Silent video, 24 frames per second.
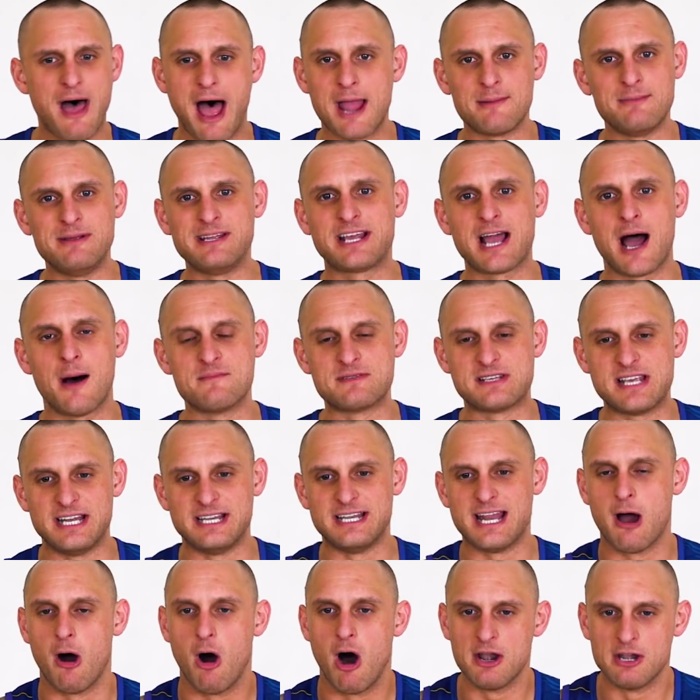Amy comes
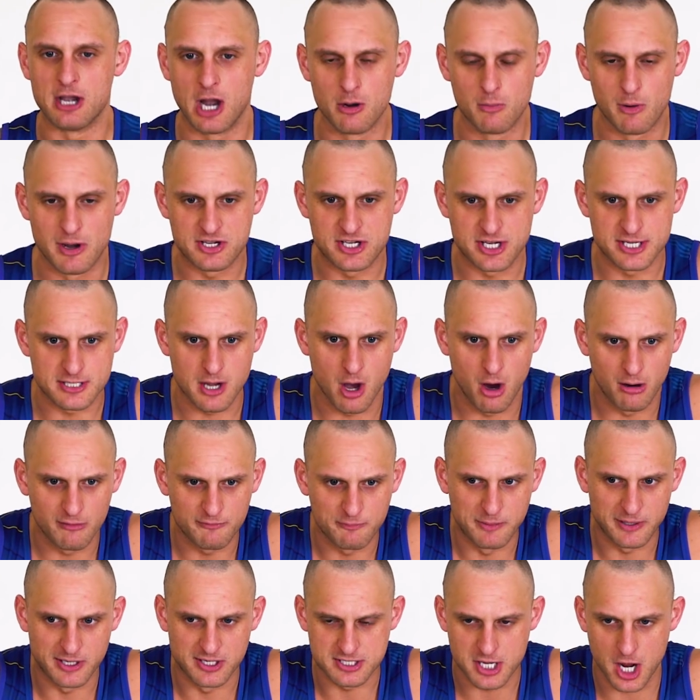in. Now, I know when she's
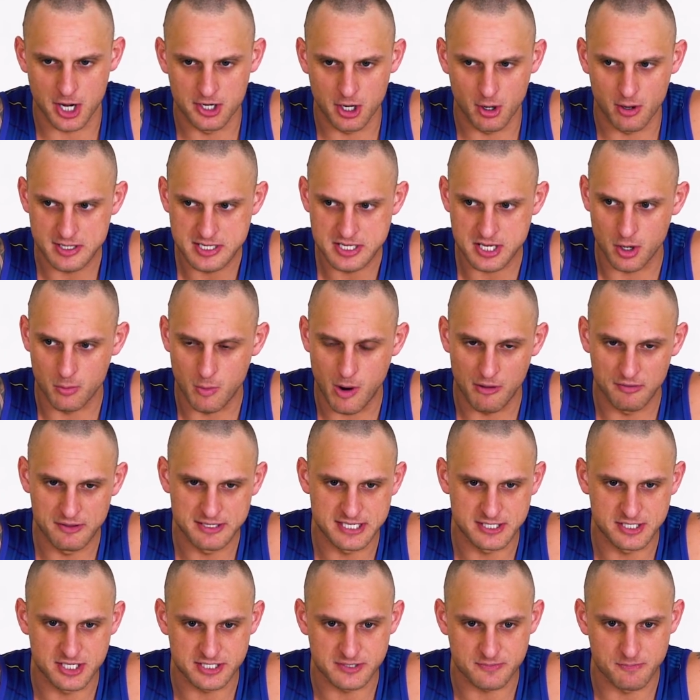off because I know it so well.
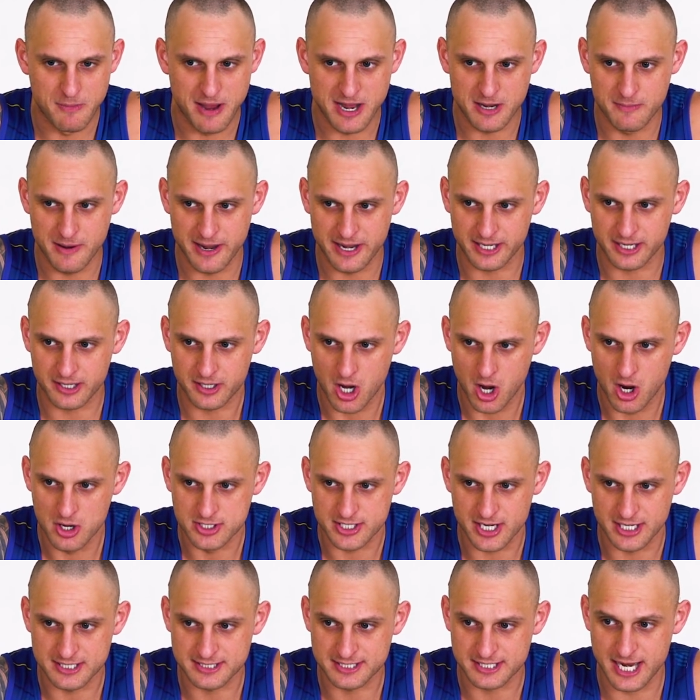This is just me being a
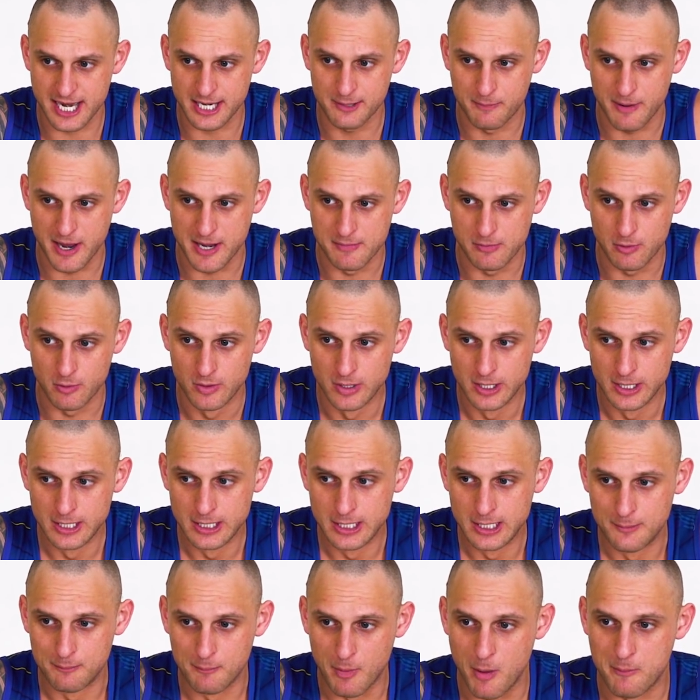coach, understanding people.
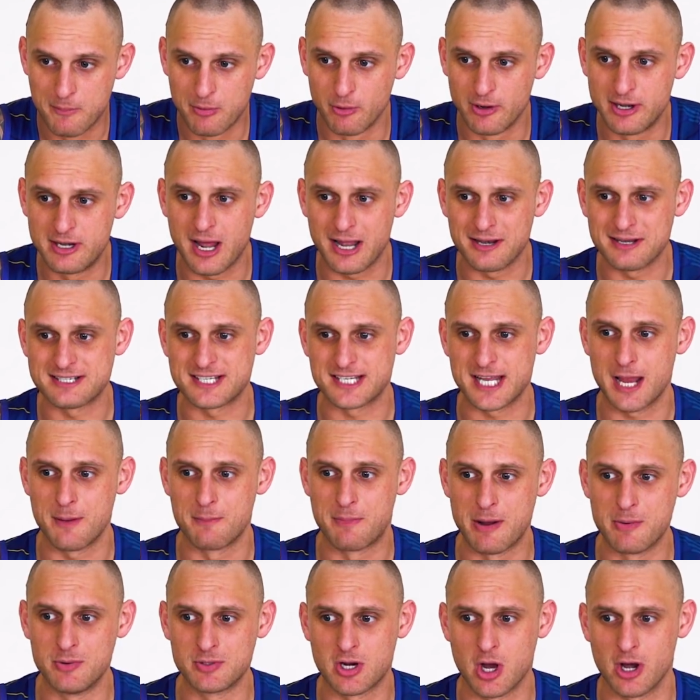My ability to
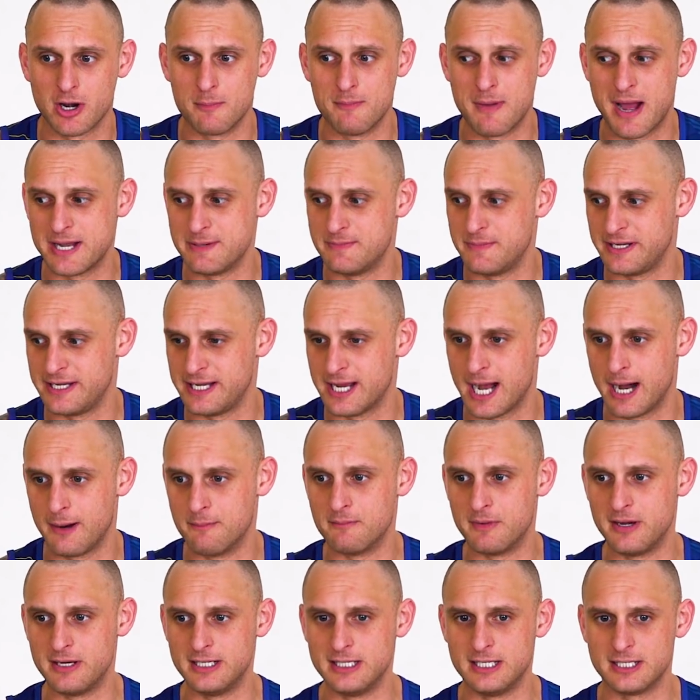understand people kind of made me,
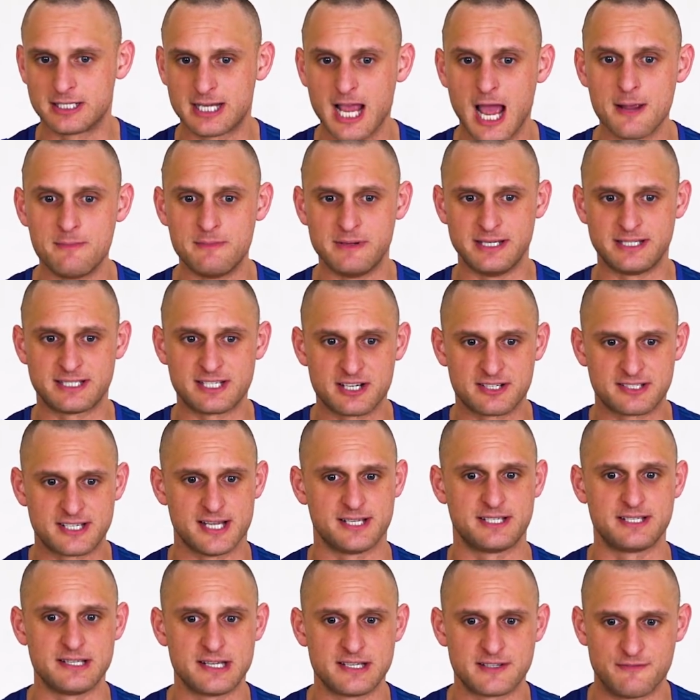um, uh, gave me
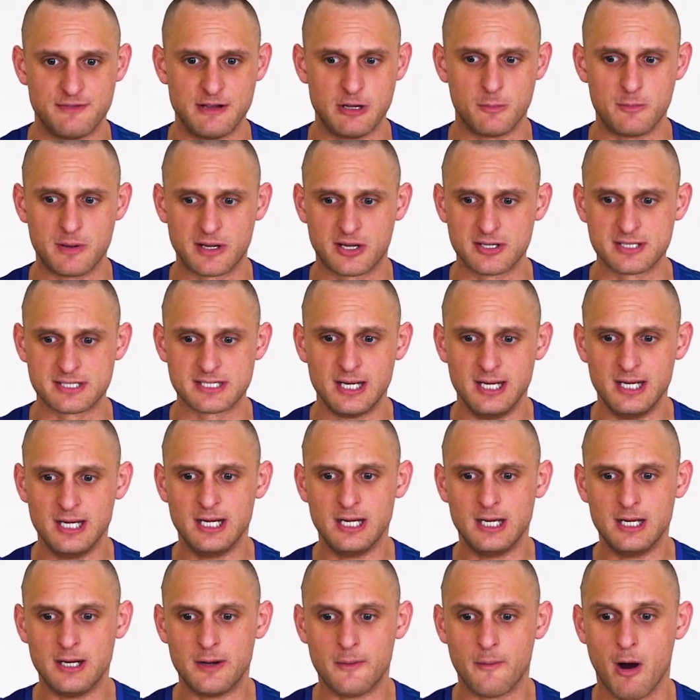success in this field because
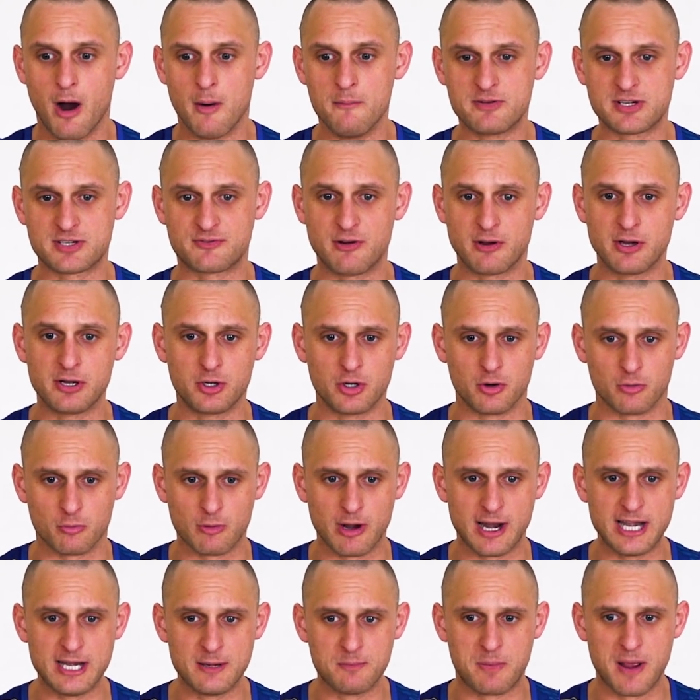I'm just very good at
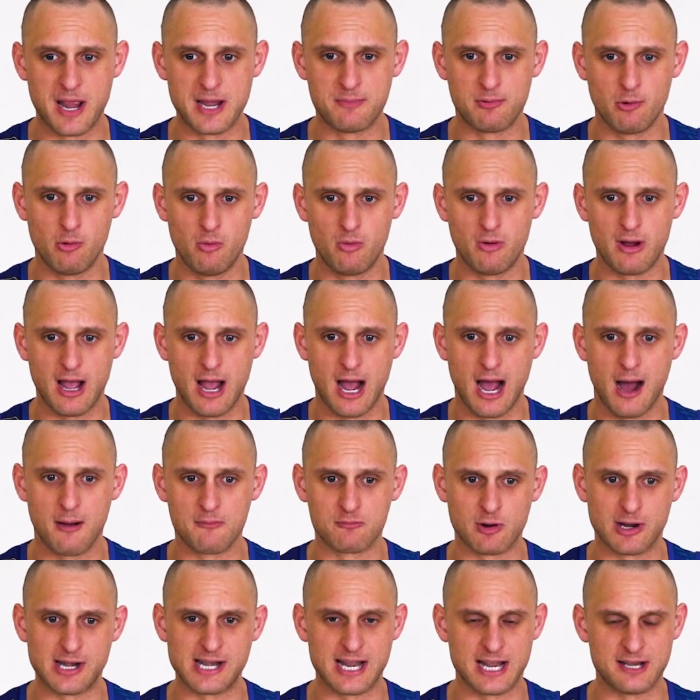reading people,
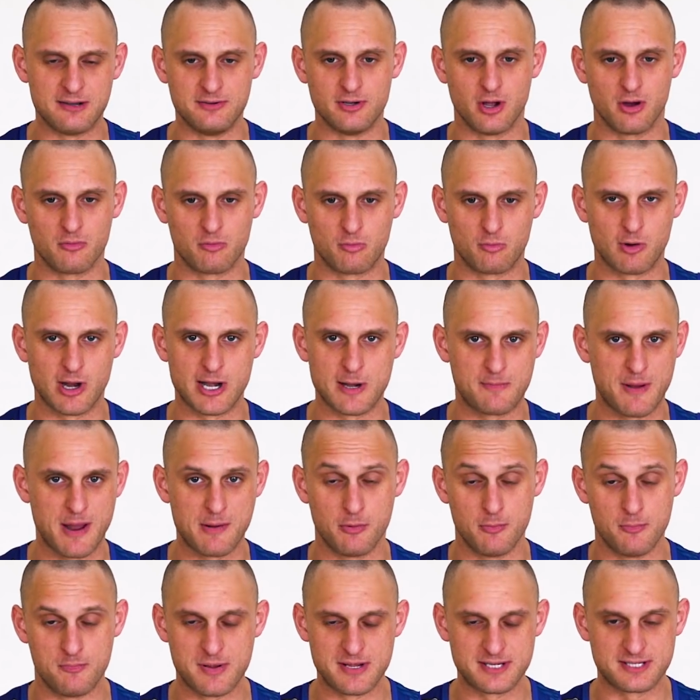um, re and not reading
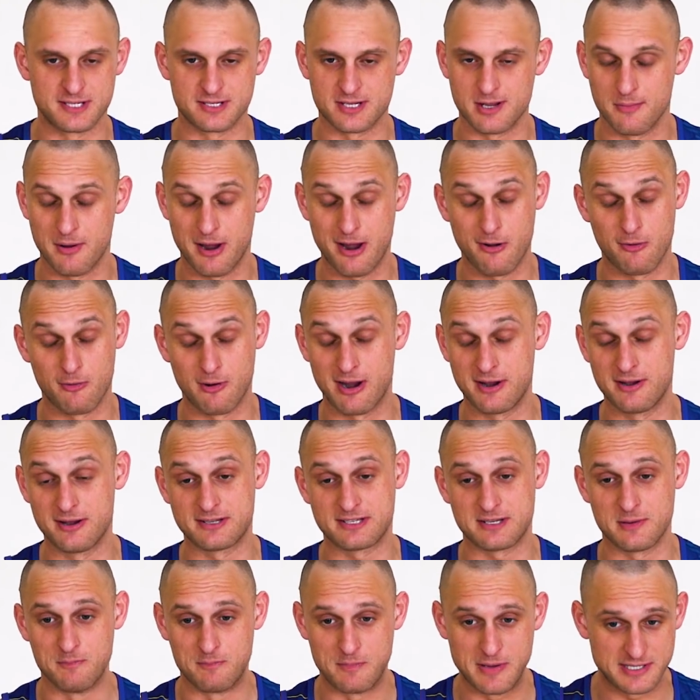people in business. I'm
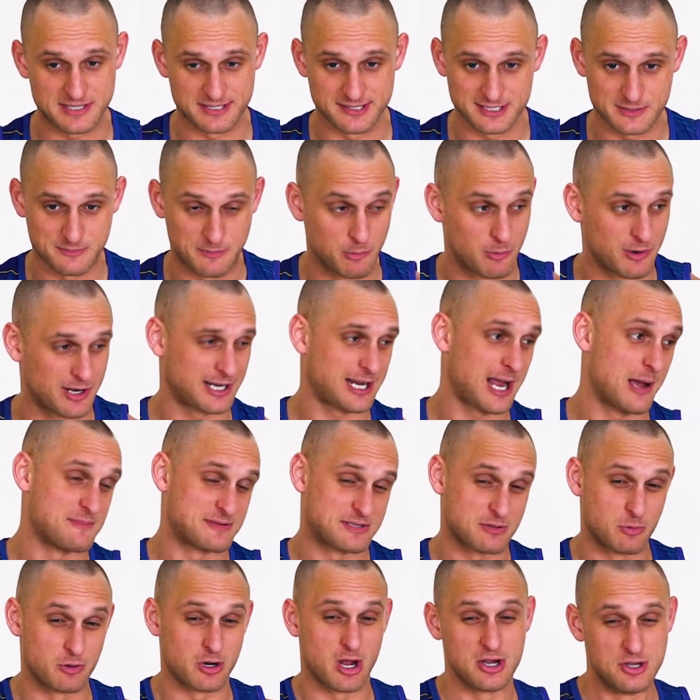horrendous in business, but when it
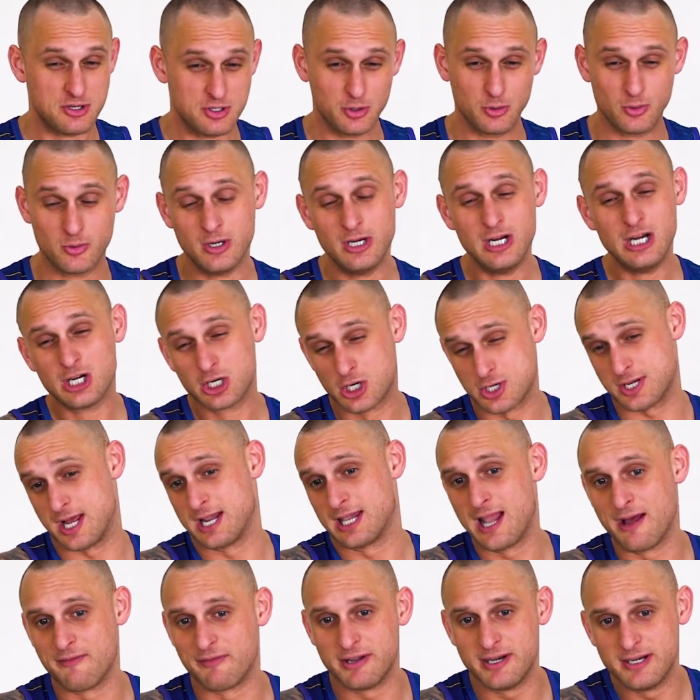comes to what I do, because I
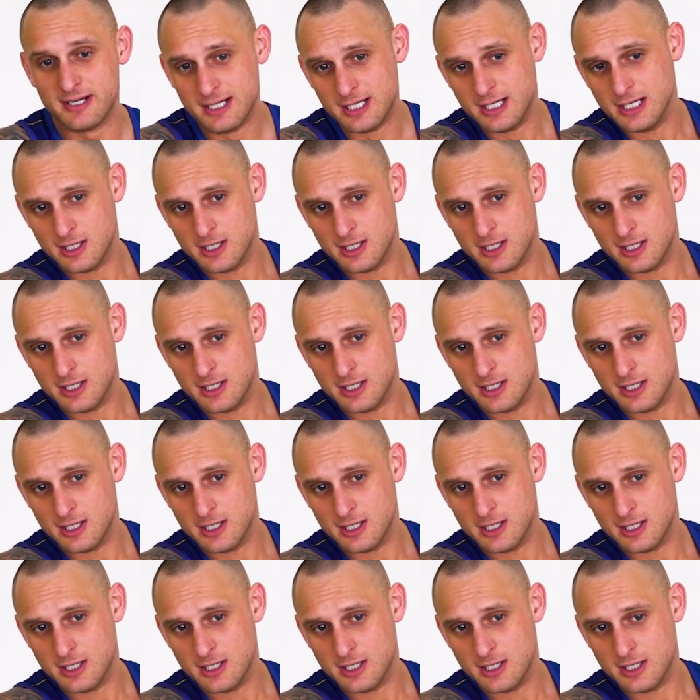love it,